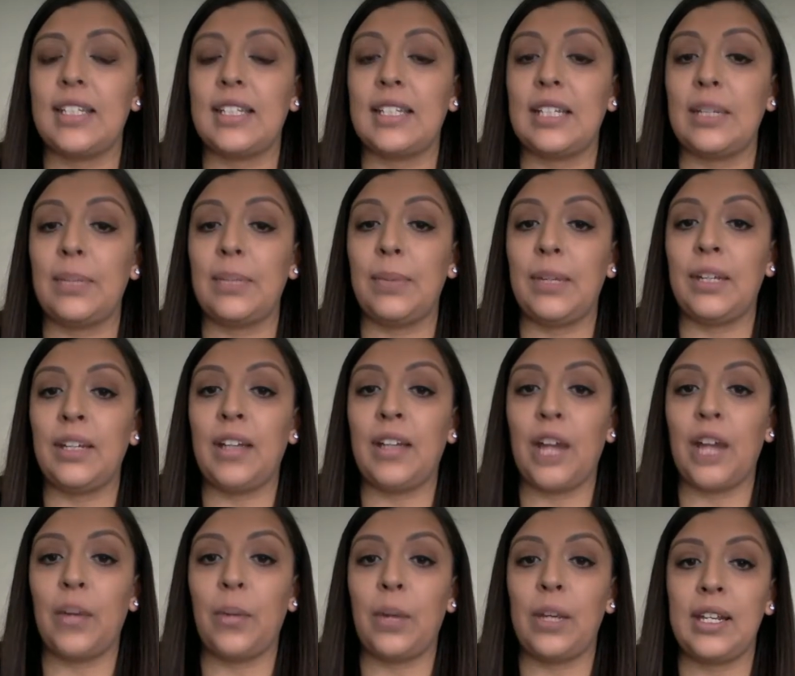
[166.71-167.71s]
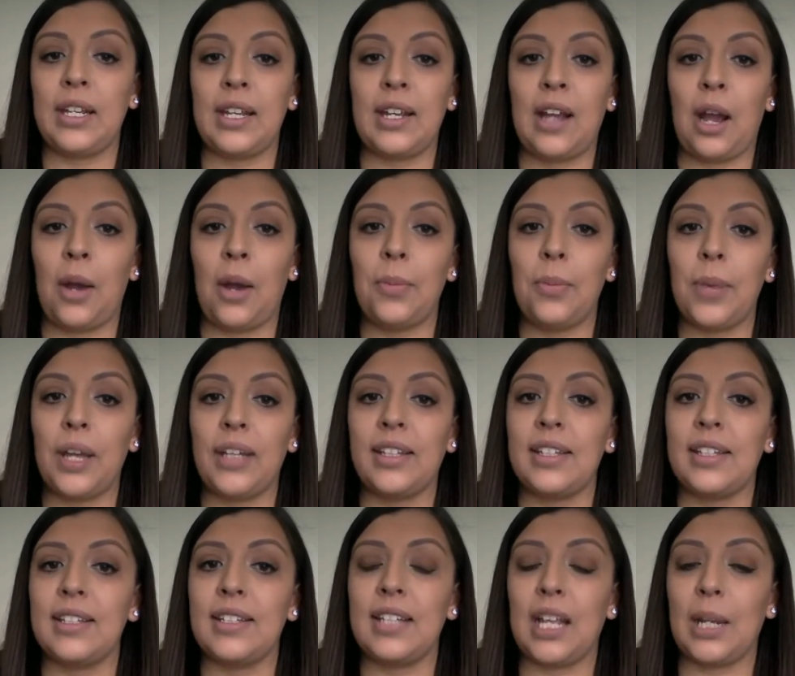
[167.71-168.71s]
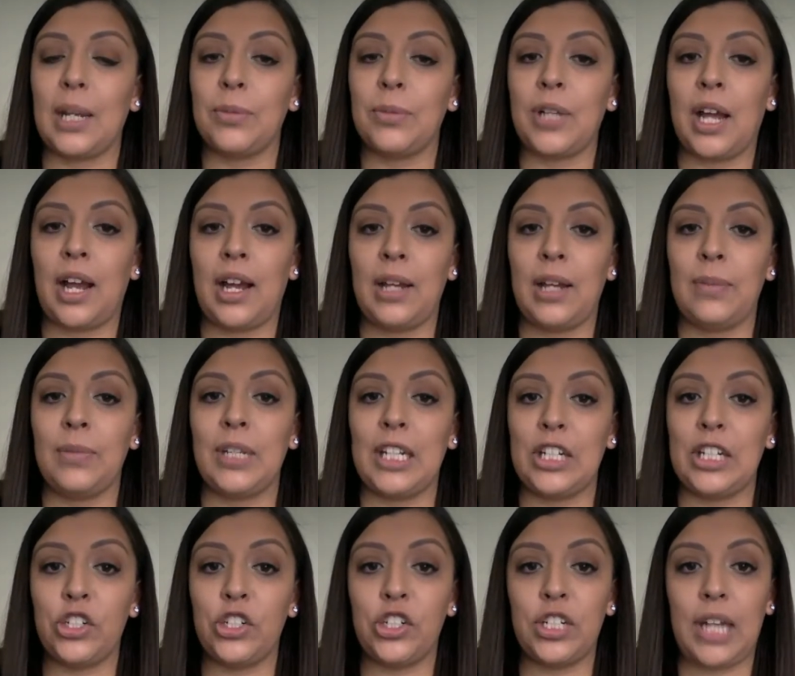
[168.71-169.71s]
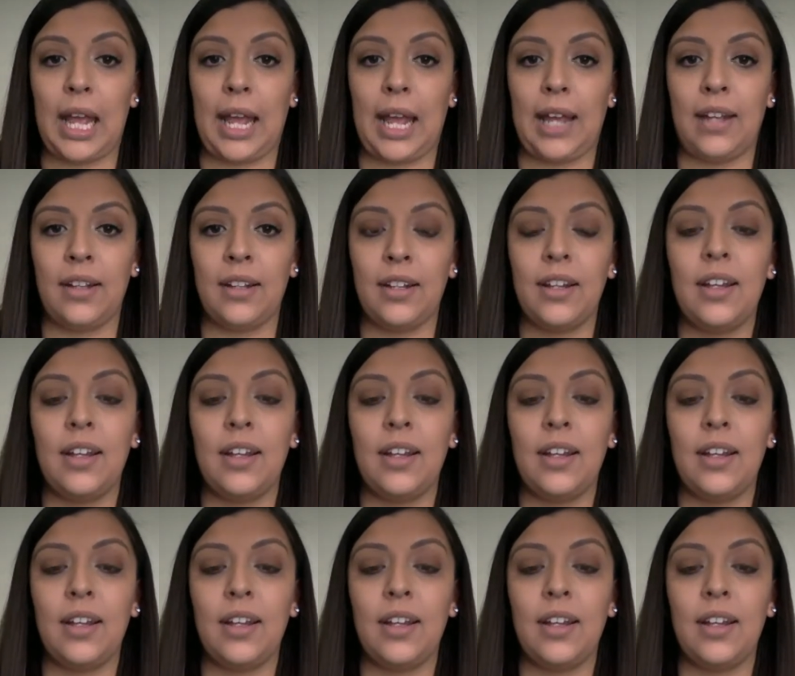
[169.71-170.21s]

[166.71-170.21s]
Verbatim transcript: sleeping and waking up at the same time each day,